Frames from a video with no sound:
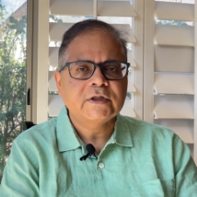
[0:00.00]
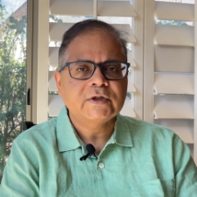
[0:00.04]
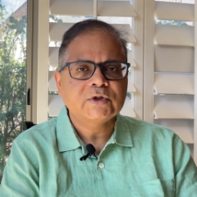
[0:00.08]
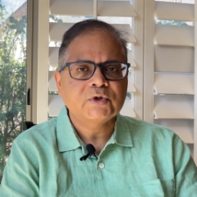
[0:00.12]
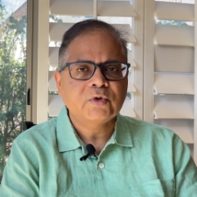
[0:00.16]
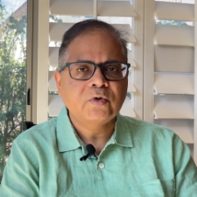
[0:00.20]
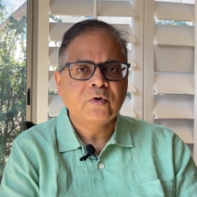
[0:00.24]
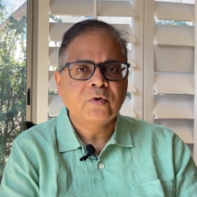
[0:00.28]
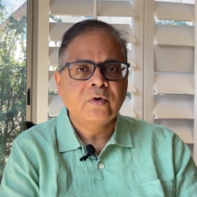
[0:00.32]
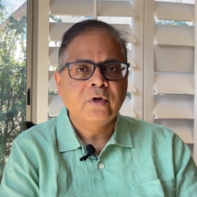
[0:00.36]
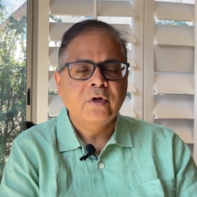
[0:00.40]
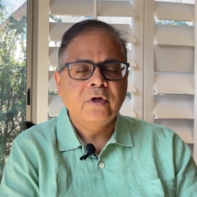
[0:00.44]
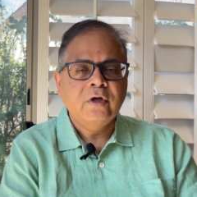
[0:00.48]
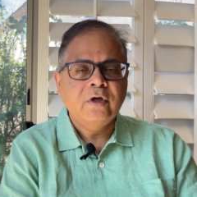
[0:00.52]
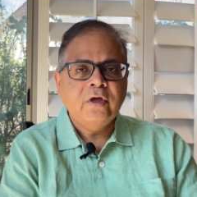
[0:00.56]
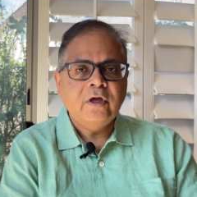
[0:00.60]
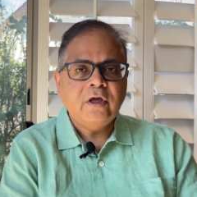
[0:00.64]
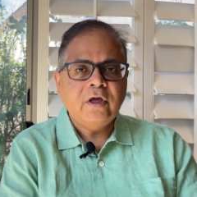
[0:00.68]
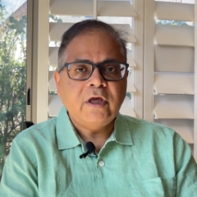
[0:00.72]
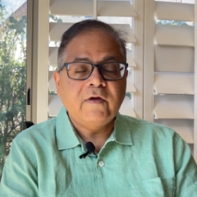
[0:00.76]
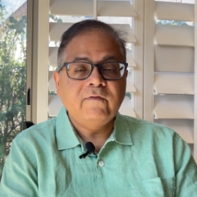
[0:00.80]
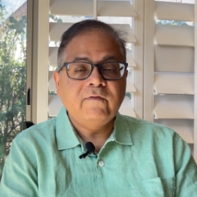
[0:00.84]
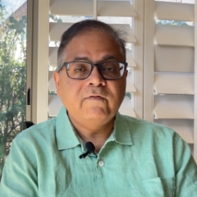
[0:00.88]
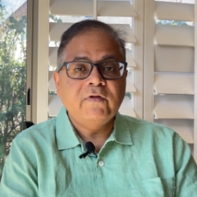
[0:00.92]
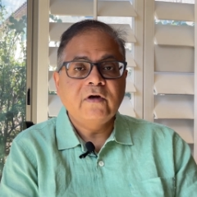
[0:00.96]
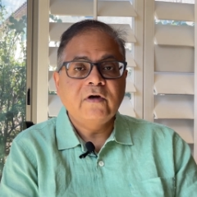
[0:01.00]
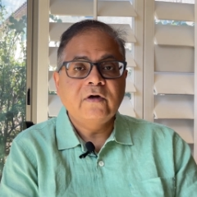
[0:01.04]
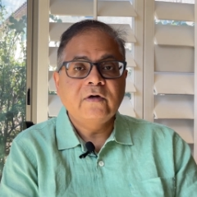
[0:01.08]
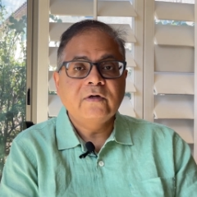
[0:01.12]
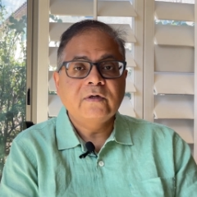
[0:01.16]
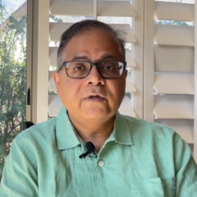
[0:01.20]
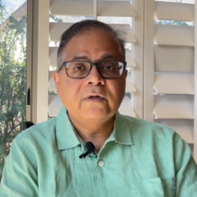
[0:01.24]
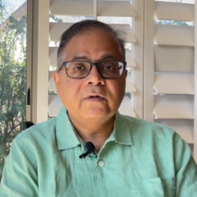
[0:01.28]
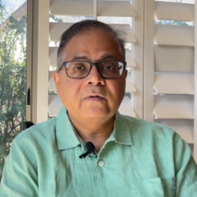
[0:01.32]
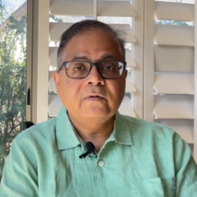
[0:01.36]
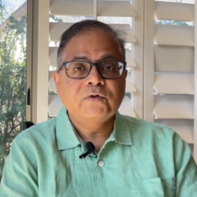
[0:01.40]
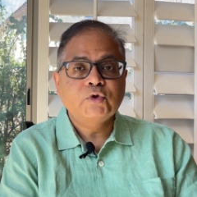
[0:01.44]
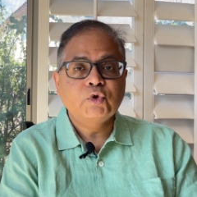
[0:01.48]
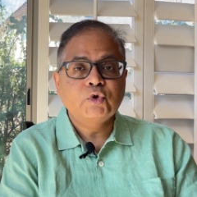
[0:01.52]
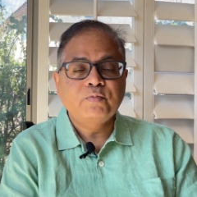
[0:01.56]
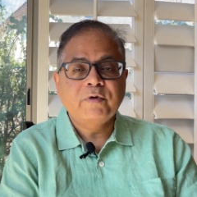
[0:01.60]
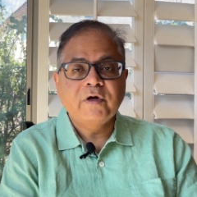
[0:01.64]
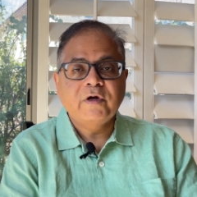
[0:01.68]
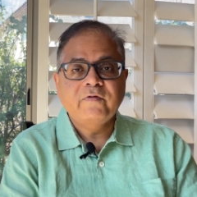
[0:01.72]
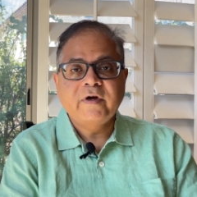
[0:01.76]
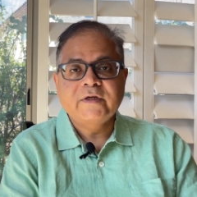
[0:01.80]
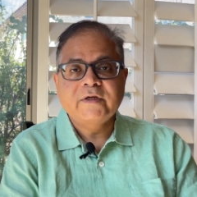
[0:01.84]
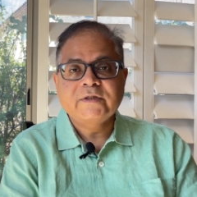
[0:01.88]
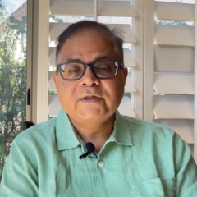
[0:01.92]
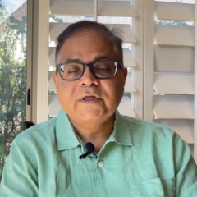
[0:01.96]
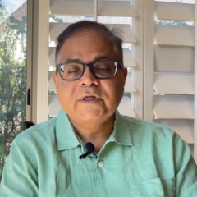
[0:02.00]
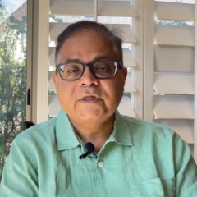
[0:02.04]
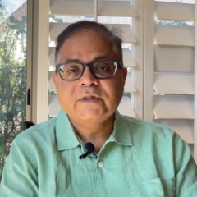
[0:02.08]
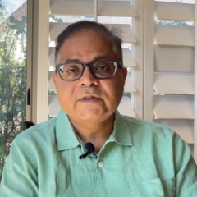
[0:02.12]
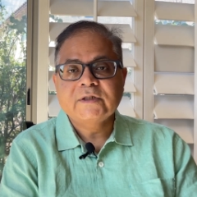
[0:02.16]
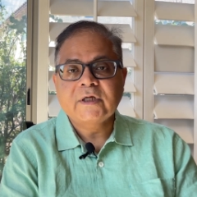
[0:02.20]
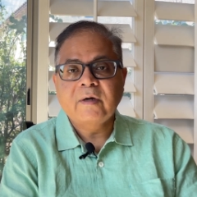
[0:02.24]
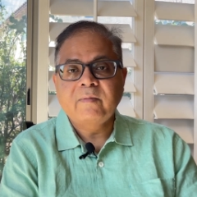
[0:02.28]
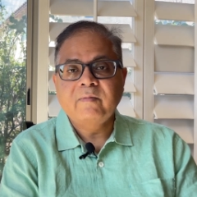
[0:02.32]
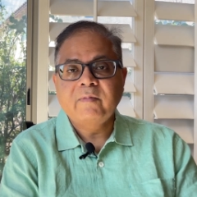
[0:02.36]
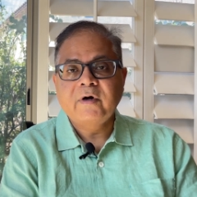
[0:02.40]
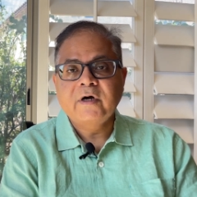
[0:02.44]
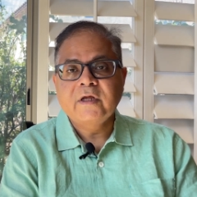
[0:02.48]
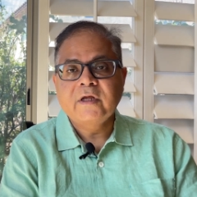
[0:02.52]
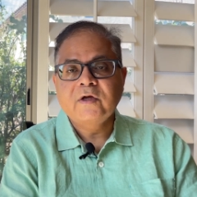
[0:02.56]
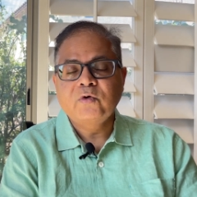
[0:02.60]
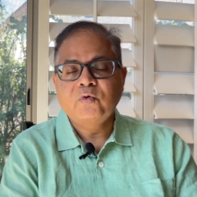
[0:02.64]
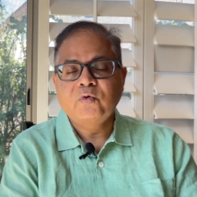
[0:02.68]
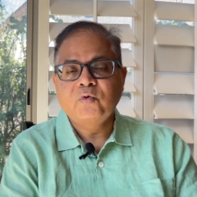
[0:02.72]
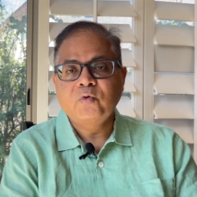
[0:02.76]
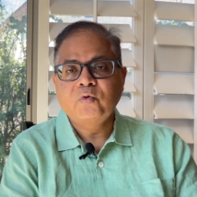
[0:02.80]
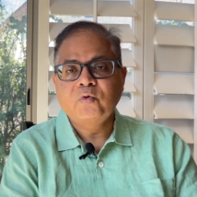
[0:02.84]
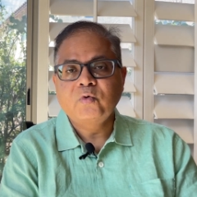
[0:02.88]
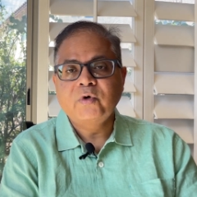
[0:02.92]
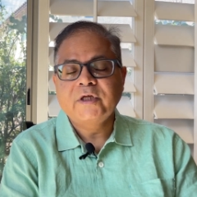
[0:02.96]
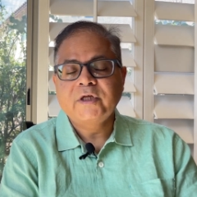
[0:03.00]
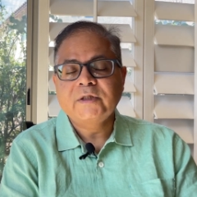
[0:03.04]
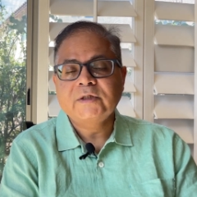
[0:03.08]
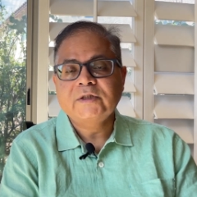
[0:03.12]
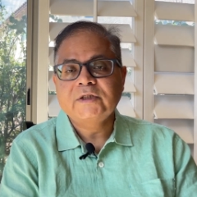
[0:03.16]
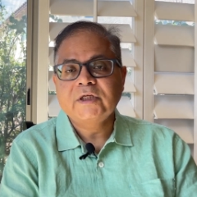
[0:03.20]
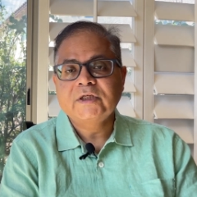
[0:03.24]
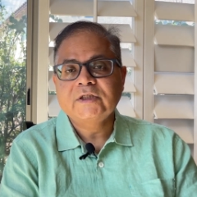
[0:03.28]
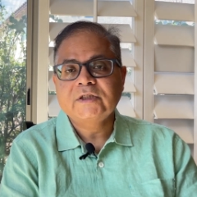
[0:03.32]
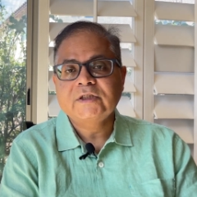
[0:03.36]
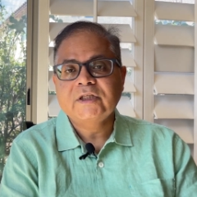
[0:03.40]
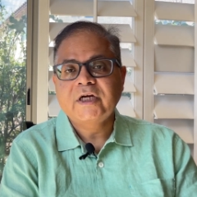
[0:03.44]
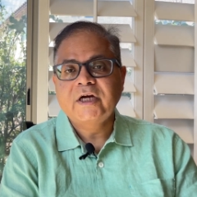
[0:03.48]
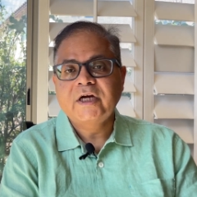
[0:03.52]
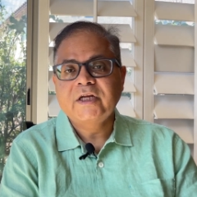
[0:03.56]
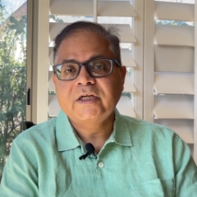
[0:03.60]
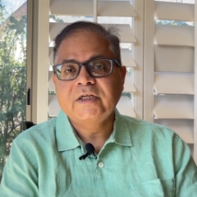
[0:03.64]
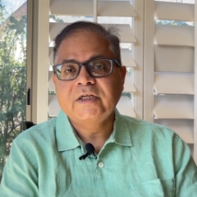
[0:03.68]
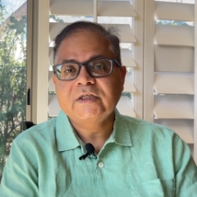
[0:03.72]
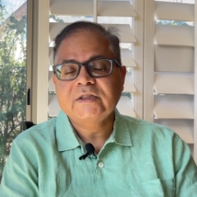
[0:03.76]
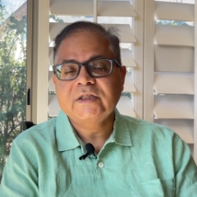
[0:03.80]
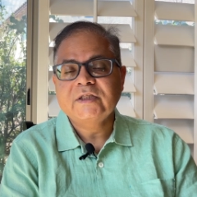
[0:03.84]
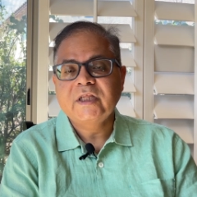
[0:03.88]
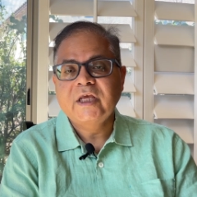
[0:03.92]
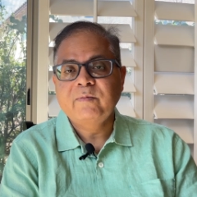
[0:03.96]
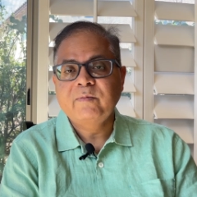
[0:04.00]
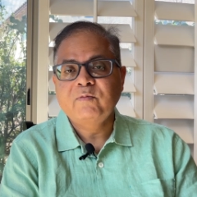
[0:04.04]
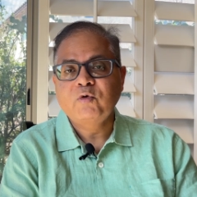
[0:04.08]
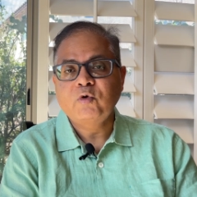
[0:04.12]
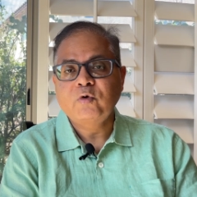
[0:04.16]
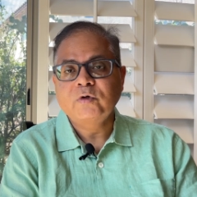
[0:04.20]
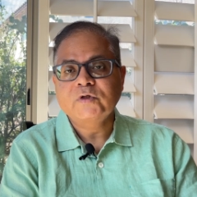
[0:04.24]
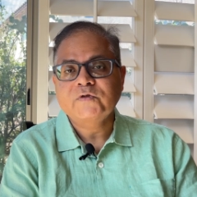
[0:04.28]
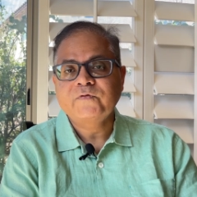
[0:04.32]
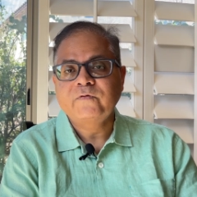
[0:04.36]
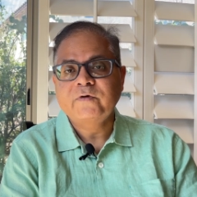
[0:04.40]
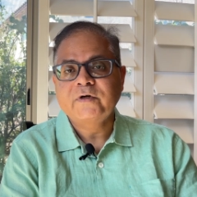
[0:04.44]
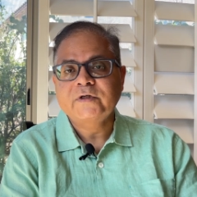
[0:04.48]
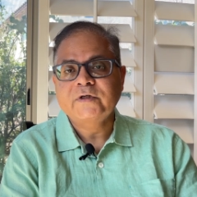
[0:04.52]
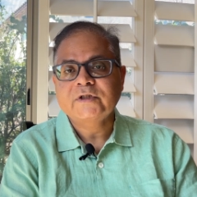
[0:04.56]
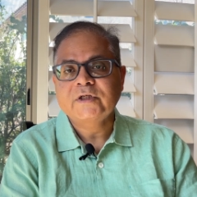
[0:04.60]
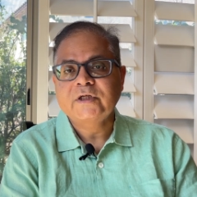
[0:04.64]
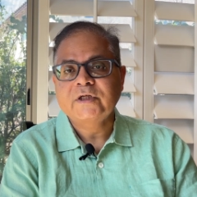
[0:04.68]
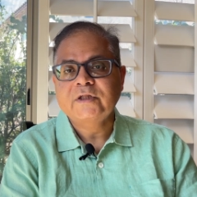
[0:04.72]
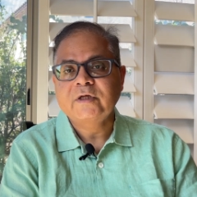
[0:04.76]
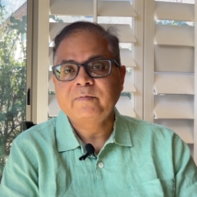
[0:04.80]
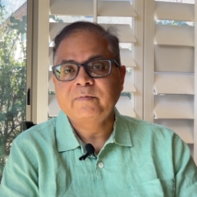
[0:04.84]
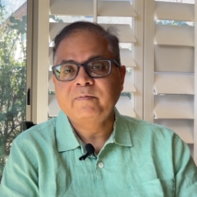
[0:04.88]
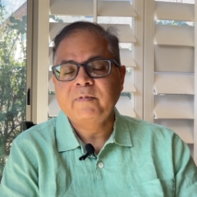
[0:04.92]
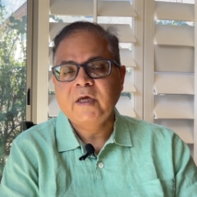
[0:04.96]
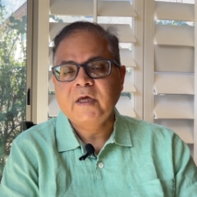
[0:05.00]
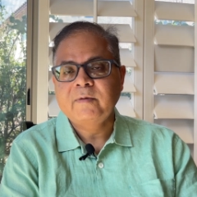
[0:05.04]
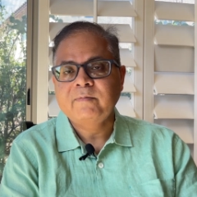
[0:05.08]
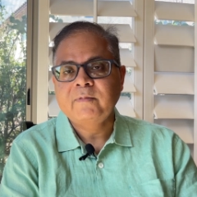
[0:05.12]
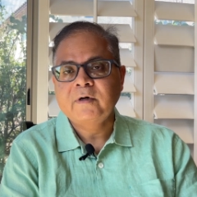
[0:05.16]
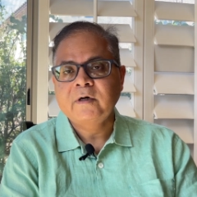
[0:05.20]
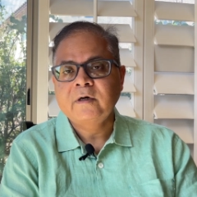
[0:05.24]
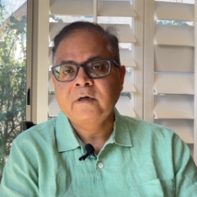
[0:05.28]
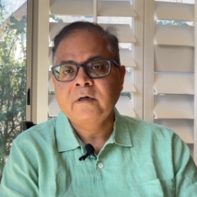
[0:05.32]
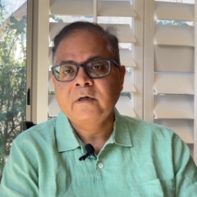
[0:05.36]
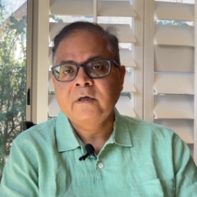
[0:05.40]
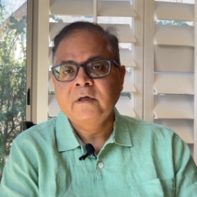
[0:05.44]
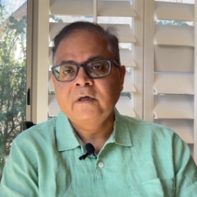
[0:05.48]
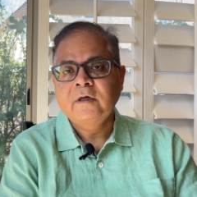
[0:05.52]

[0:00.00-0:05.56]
So if the supervisor is somebody who insists that his name goes first in the paper,